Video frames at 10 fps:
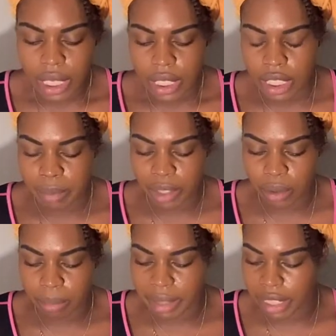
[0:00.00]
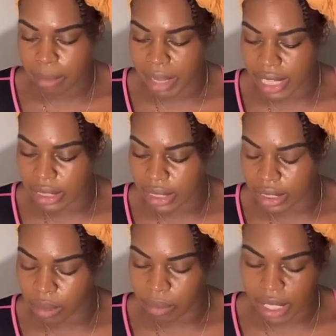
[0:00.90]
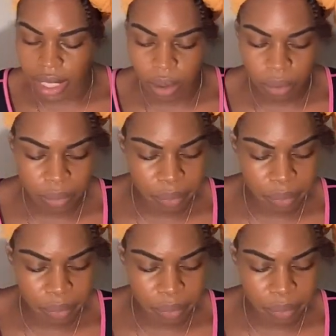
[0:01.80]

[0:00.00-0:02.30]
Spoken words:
You could be doing mirror magic as well.